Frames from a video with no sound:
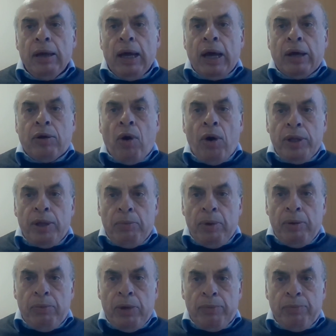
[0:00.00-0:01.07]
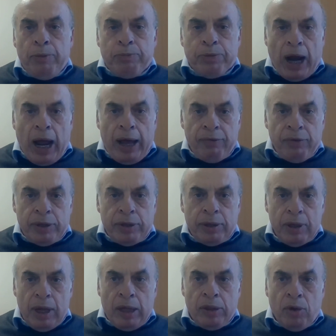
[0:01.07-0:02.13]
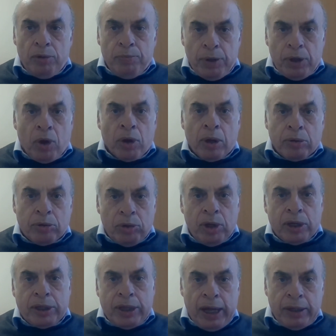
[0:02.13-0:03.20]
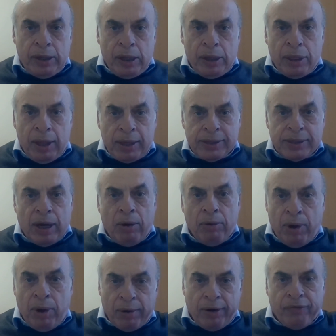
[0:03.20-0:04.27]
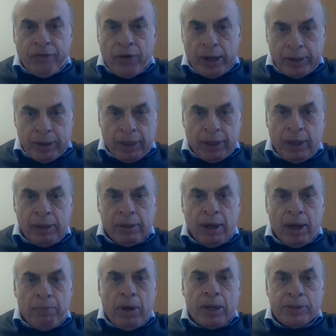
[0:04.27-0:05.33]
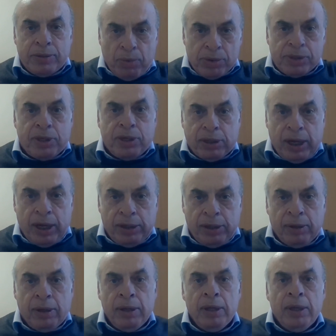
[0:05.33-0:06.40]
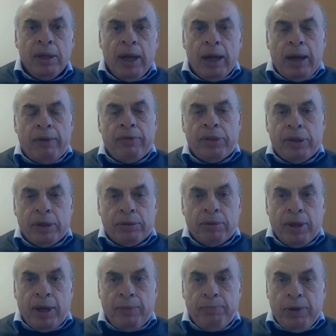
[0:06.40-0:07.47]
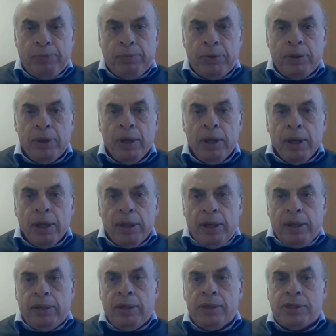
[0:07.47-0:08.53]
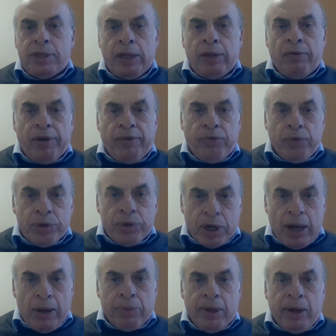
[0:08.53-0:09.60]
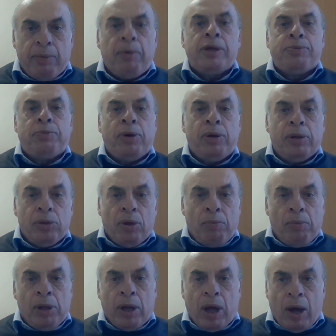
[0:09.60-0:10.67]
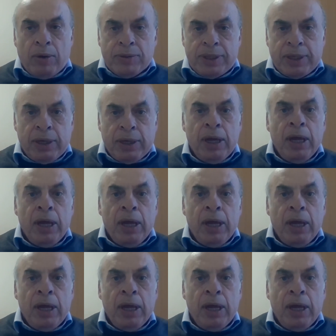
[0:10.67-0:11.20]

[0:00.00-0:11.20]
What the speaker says: economy will be private and not belonging to dictate, and that's how Arafat and then Hamas was dictating everything to their people, that instead of refugee camps there must be normal housing,